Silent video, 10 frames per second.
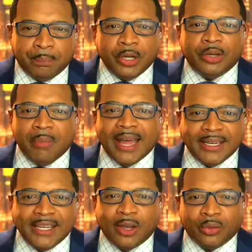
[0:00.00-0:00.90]
put my
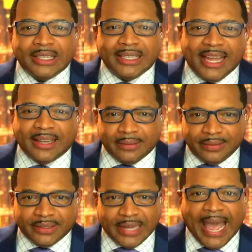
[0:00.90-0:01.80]
knee on the neck of
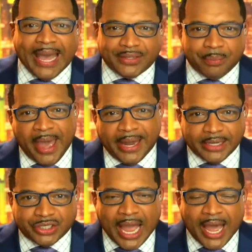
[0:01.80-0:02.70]
this
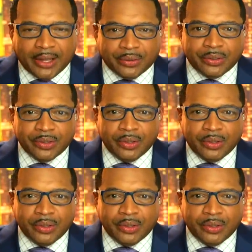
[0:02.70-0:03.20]
asthmatic child,